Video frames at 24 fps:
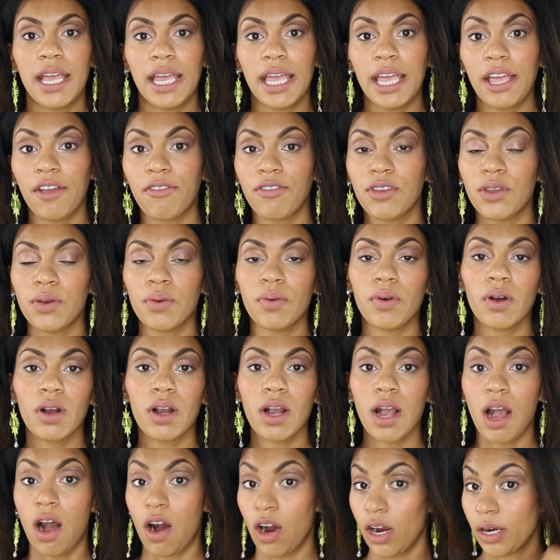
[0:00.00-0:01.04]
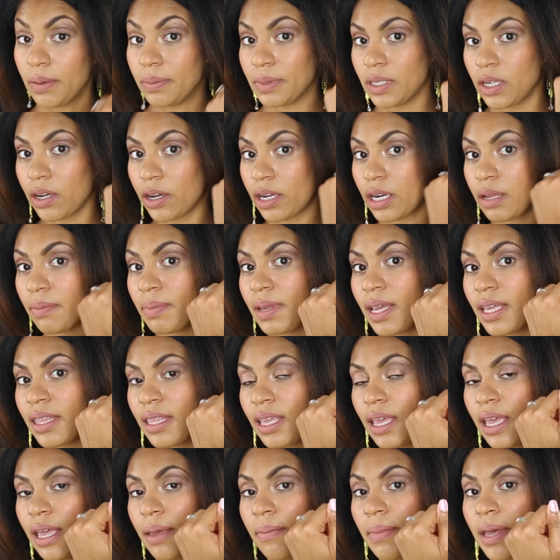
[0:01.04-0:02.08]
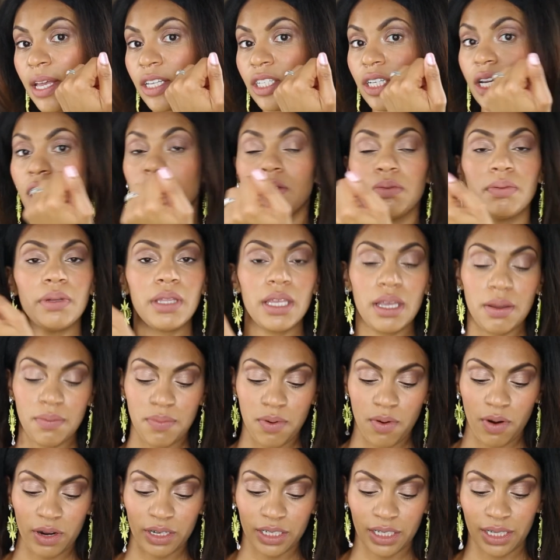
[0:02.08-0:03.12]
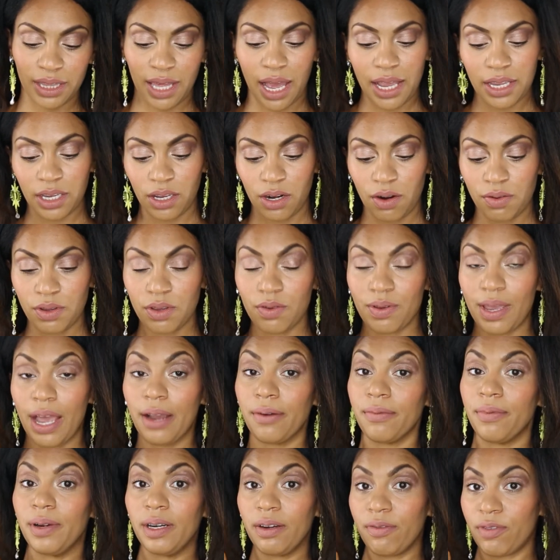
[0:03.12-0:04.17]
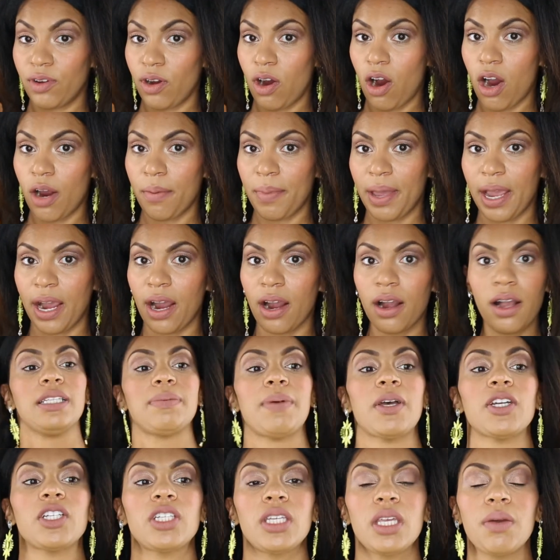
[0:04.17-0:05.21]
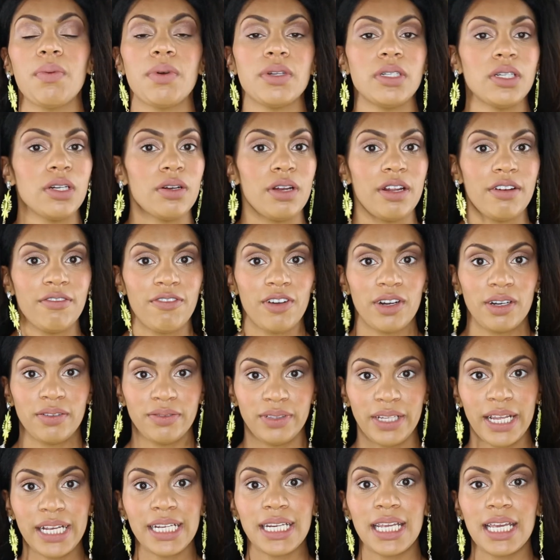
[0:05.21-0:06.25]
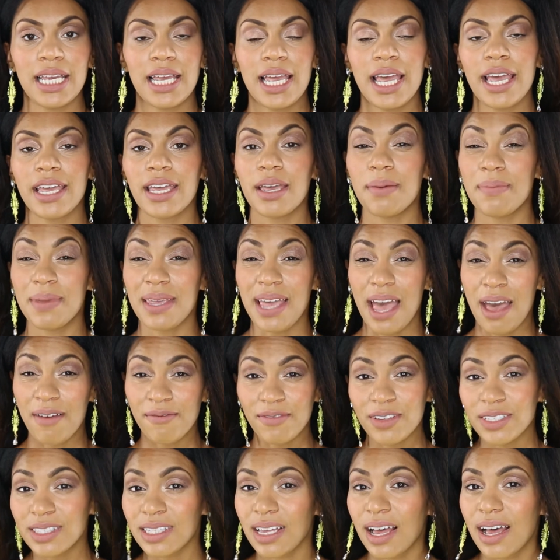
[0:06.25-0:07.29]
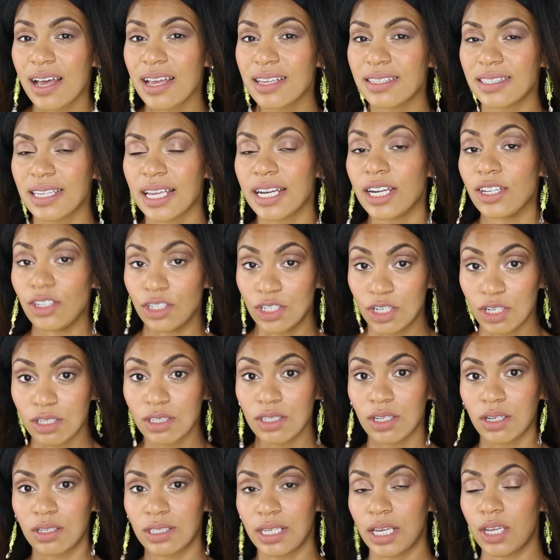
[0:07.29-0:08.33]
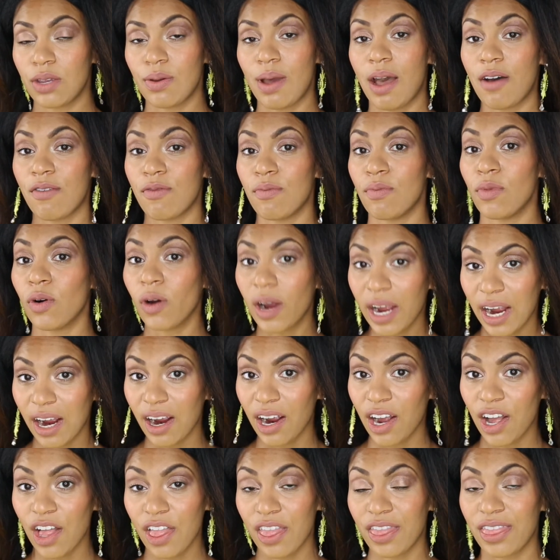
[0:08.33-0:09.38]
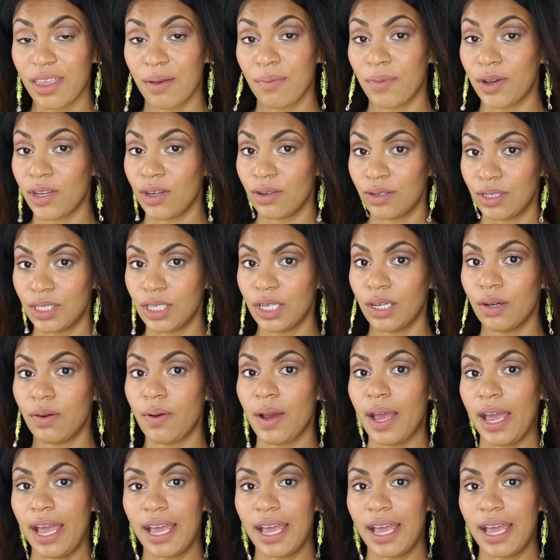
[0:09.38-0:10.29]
If your arms are going to be in the image, it's really important that you get rid of your arm hair, especially when you're in front of lighting. It can be emphasized and it just looks like you have more hair than what you do.